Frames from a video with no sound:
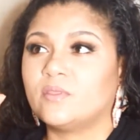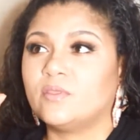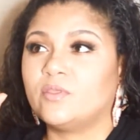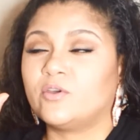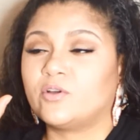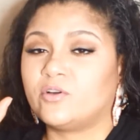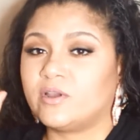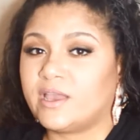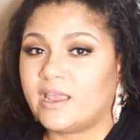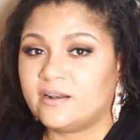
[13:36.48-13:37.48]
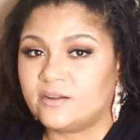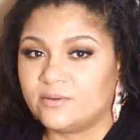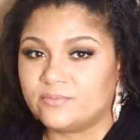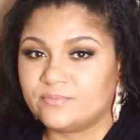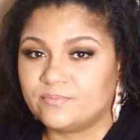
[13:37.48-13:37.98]
the
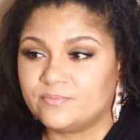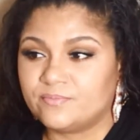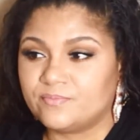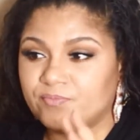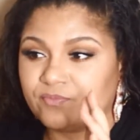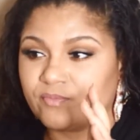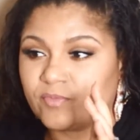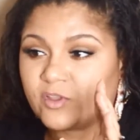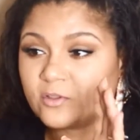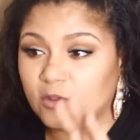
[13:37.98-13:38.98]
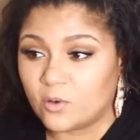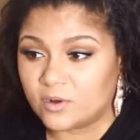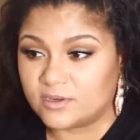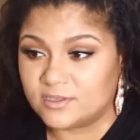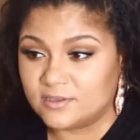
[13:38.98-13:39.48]
Creator, the
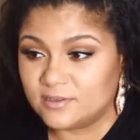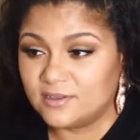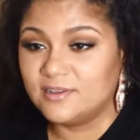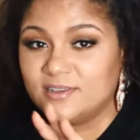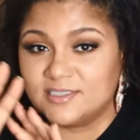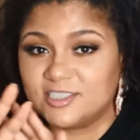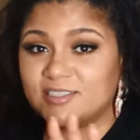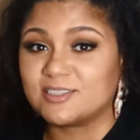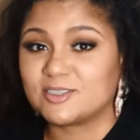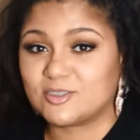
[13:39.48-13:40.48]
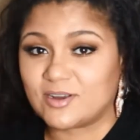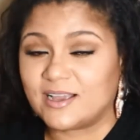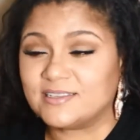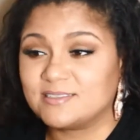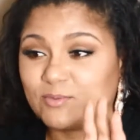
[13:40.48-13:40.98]
Lord, Jesus
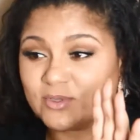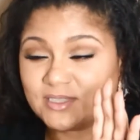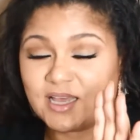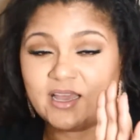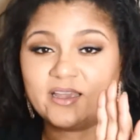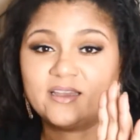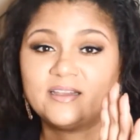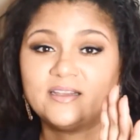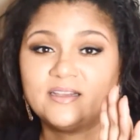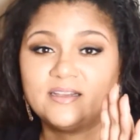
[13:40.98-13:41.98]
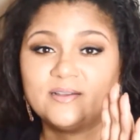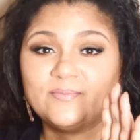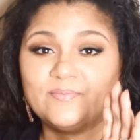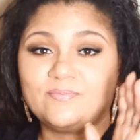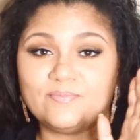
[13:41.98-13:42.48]
Christ was like,
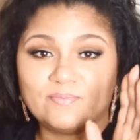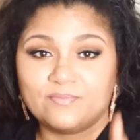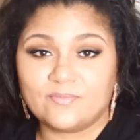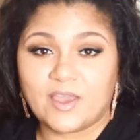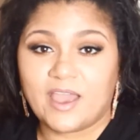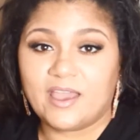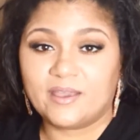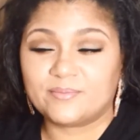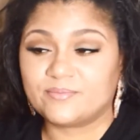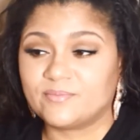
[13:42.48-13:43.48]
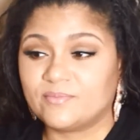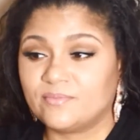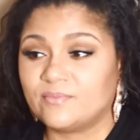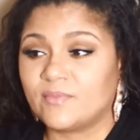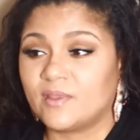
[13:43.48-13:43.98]
hey,
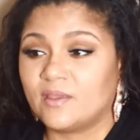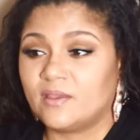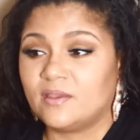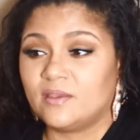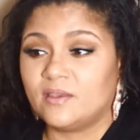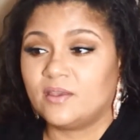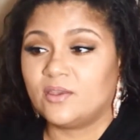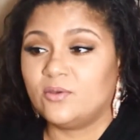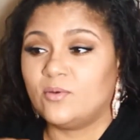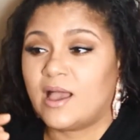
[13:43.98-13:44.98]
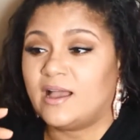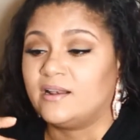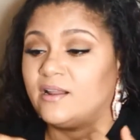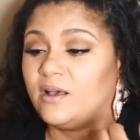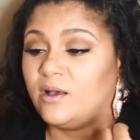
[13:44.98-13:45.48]
you
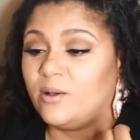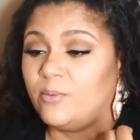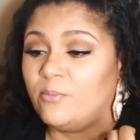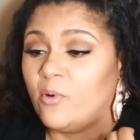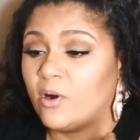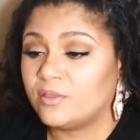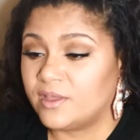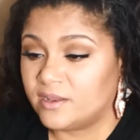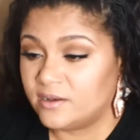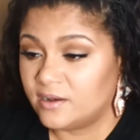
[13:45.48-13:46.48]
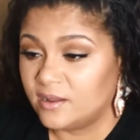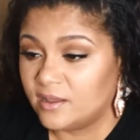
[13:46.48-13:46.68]
had more than